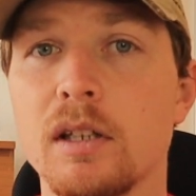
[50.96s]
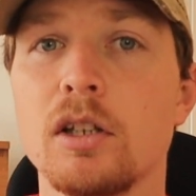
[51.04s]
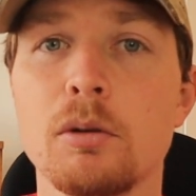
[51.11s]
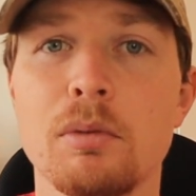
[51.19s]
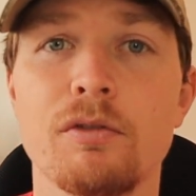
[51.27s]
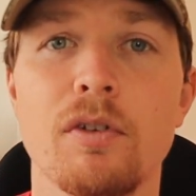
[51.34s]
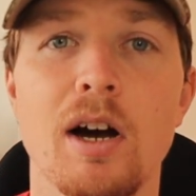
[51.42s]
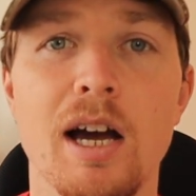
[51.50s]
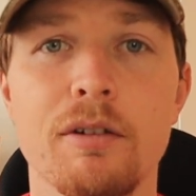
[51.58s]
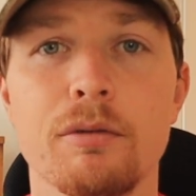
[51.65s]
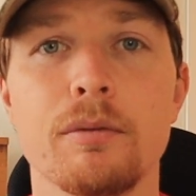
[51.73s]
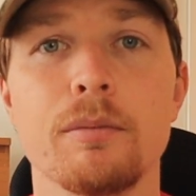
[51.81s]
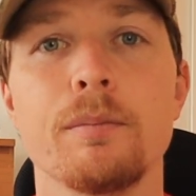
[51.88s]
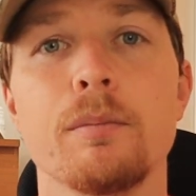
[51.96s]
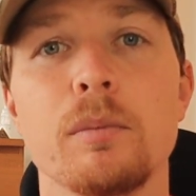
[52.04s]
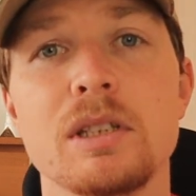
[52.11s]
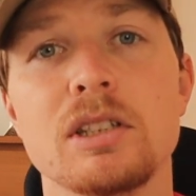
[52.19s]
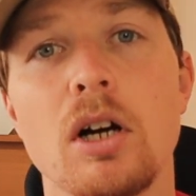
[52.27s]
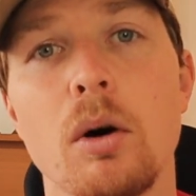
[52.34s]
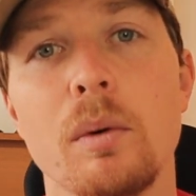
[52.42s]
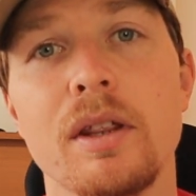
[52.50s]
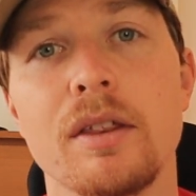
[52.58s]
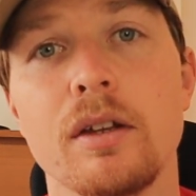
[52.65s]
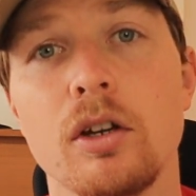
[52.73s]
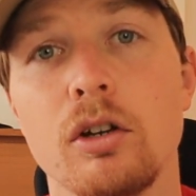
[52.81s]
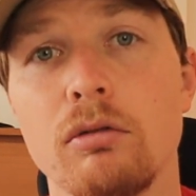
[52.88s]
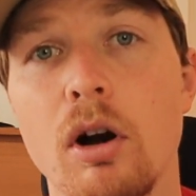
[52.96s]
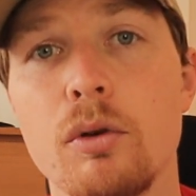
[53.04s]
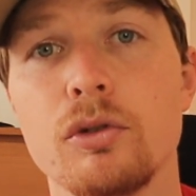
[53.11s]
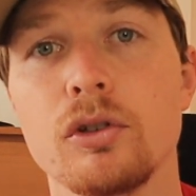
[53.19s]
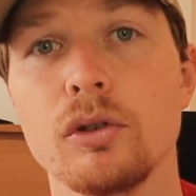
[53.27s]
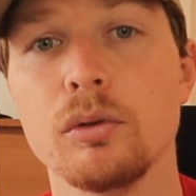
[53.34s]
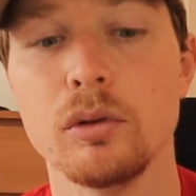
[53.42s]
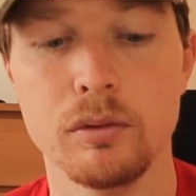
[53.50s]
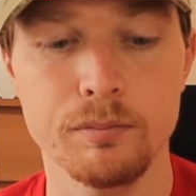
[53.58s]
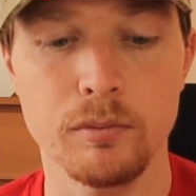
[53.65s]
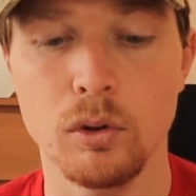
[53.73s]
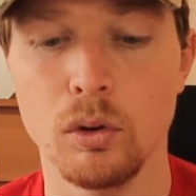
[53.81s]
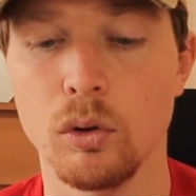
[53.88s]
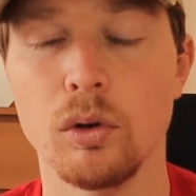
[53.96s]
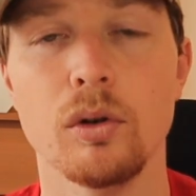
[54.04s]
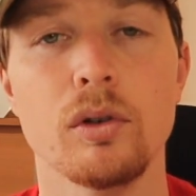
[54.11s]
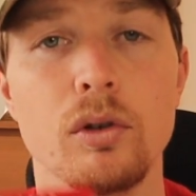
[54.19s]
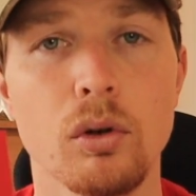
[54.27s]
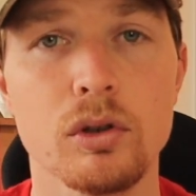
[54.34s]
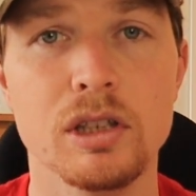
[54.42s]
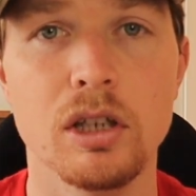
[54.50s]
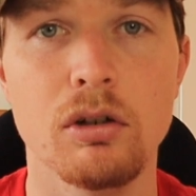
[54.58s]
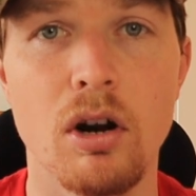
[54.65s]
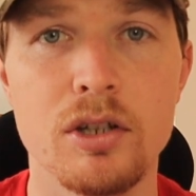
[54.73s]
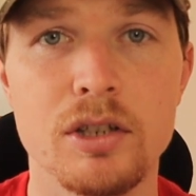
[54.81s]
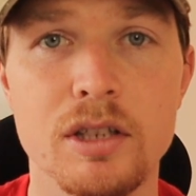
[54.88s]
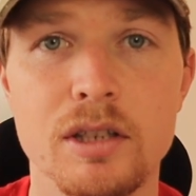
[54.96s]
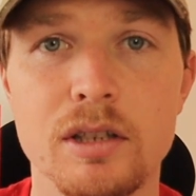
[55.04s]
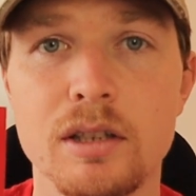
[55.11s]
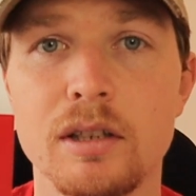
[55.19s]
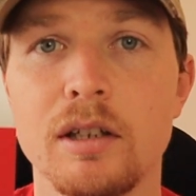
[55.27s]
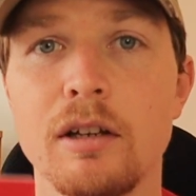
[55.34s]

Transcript: Number 5, we start with Kurosu, or noughts and crosses.